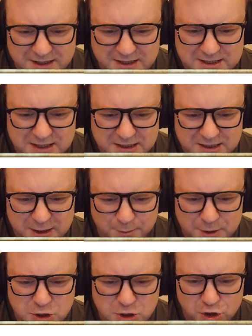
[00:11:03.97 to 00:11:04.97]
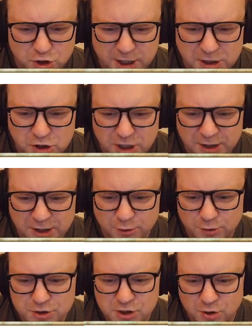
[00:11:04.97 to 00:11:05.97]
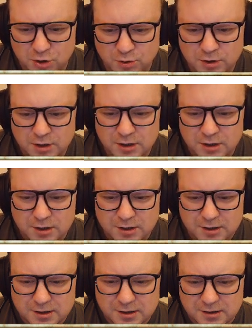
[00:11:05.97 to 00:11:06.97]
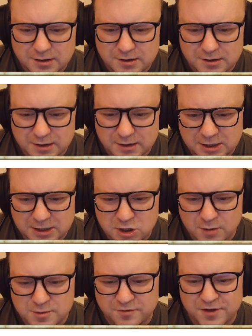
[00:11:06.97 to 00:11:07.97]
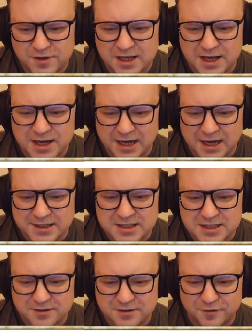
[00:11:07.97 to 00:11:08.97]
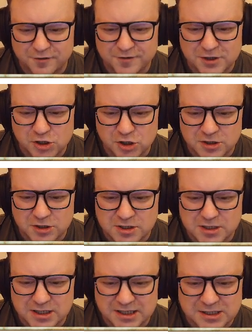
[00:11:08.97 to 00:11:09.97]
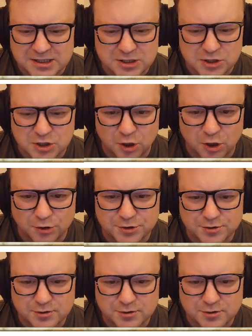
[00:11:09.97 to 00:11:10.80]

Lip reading: it's a little bit strange, and also in terms of the analysis of the features, it's not